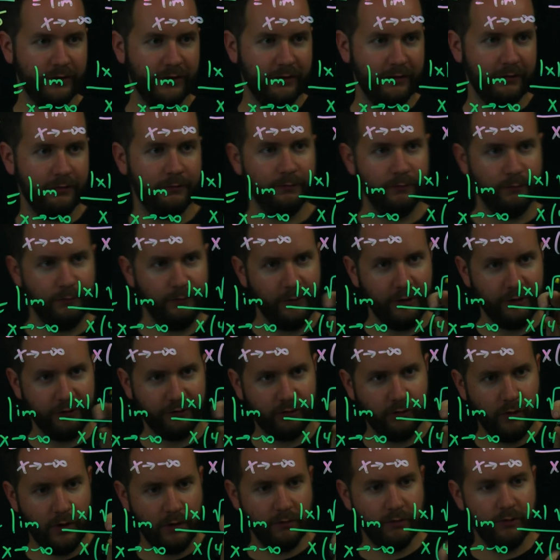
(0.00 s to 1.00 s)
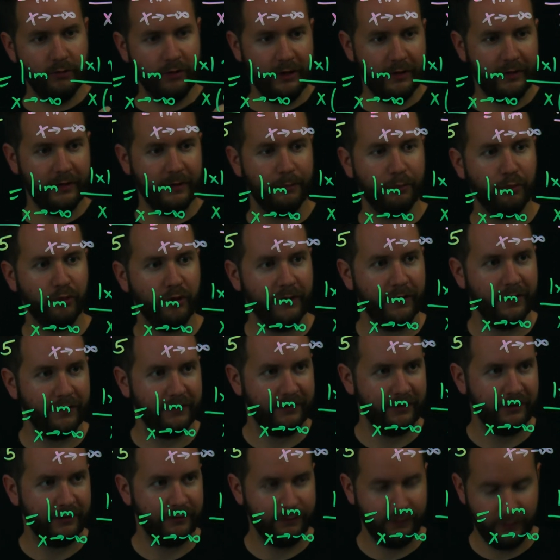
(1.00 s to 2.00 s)
the square root and the
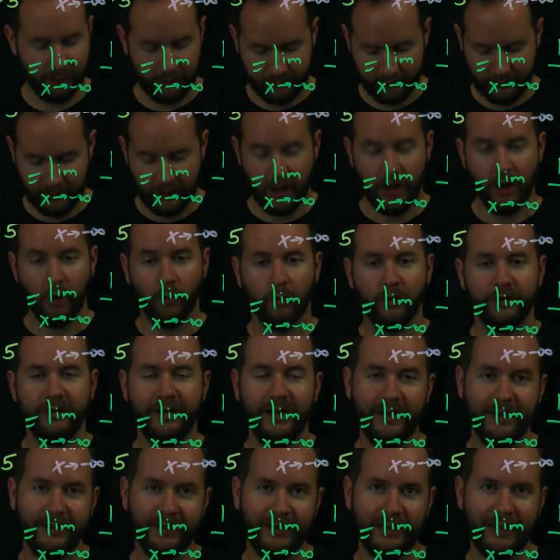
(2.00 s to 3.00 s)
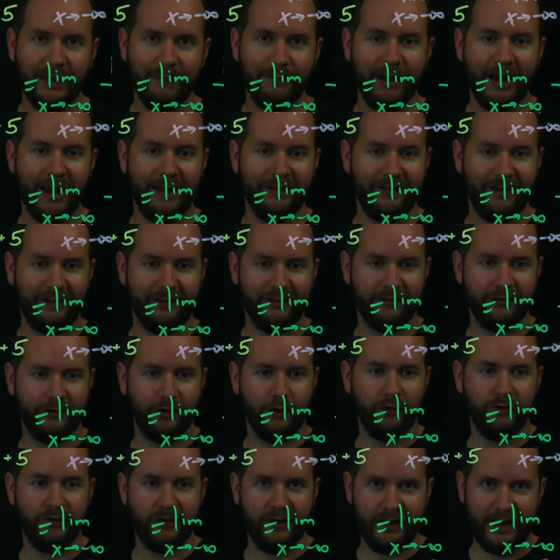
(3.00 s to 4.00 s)
parentheses first. We're taking the limit as x
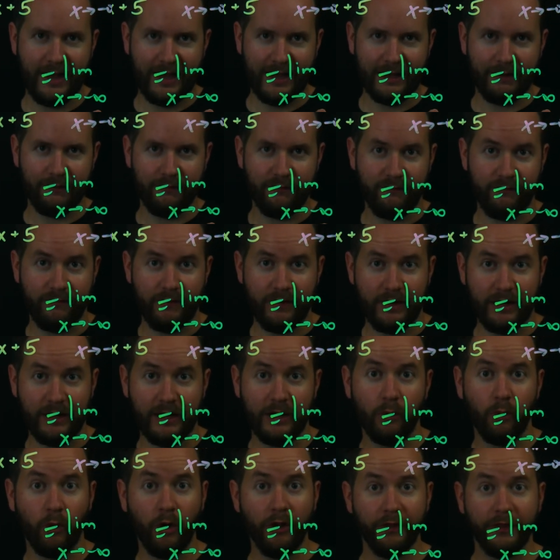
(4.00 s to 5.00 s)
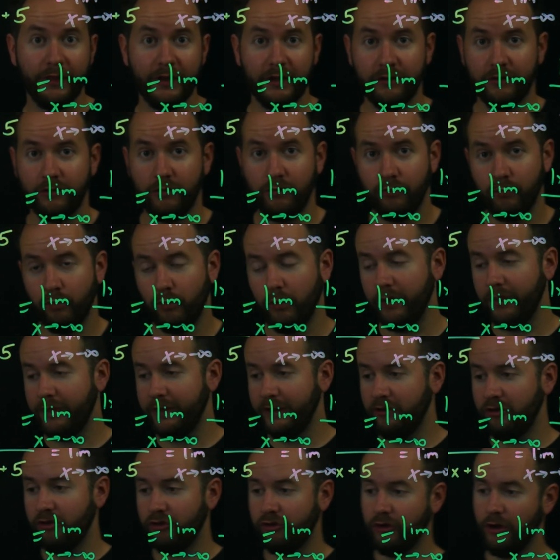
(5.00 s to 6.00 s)
goes to negative infinity. One thing
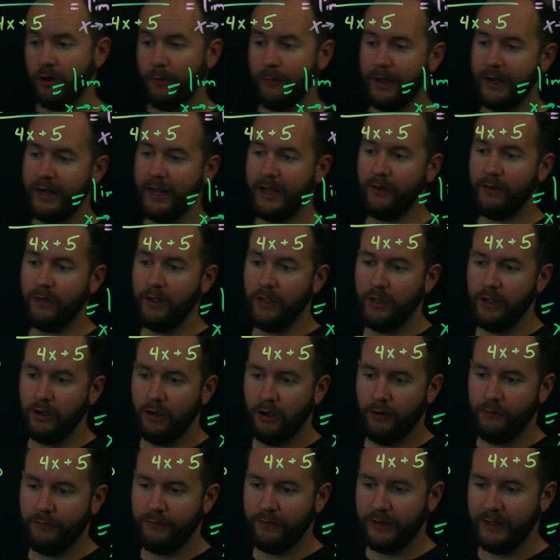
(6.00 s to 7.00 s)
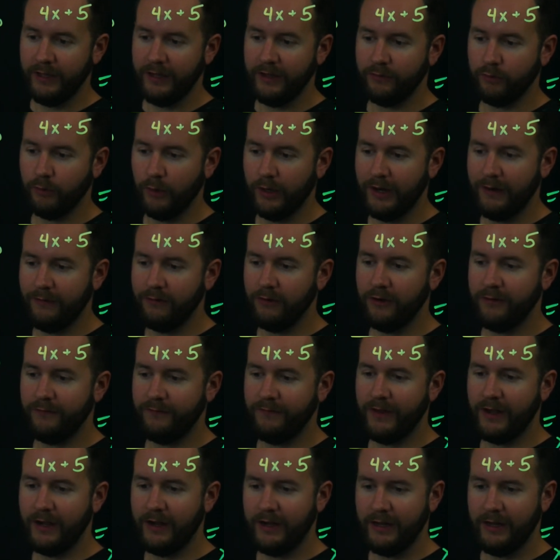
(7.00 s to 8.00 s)
you should know by now, hopefully, is 1 over
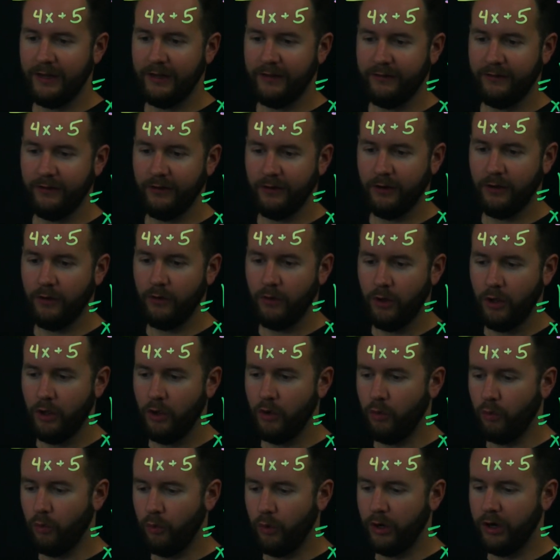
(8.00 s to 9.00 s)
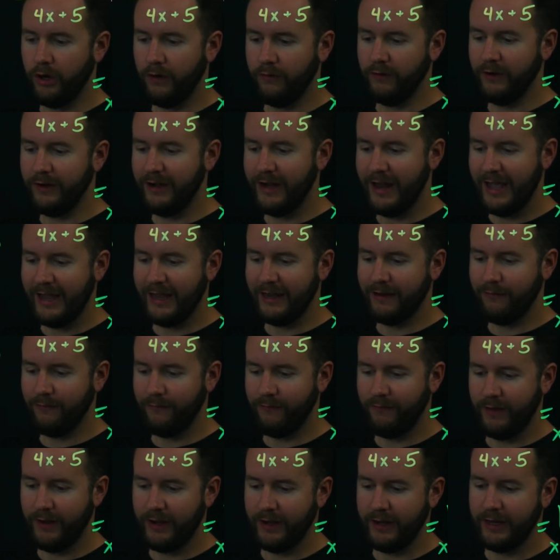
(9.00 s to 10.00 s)
infinity is 0, 1 over negative
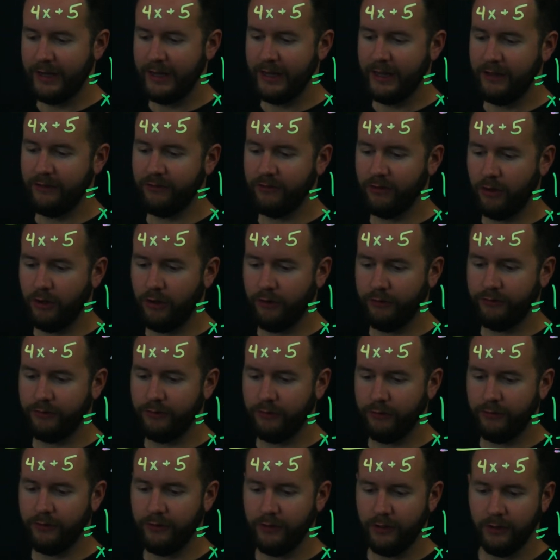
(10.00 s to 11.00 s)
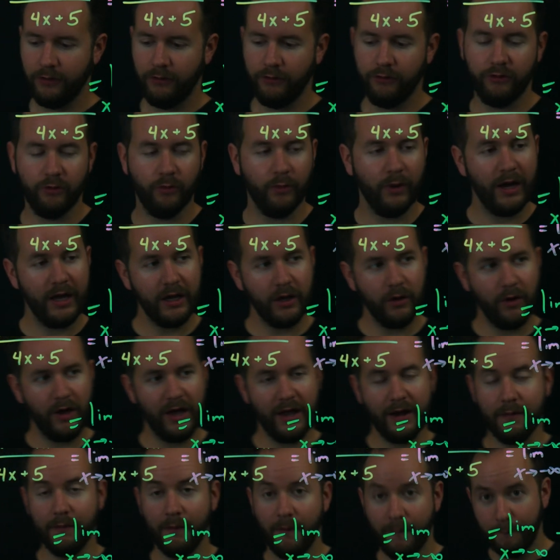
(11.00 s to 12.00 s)
infinity is also 0. So when I go
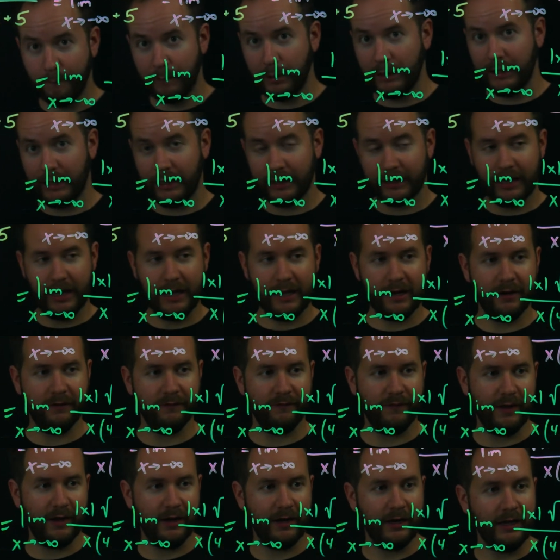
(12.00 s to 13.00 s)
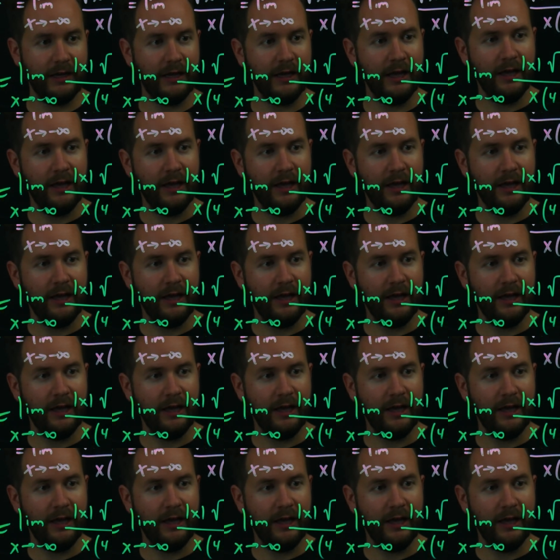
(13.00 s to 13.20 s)
ahead and plug in infinity,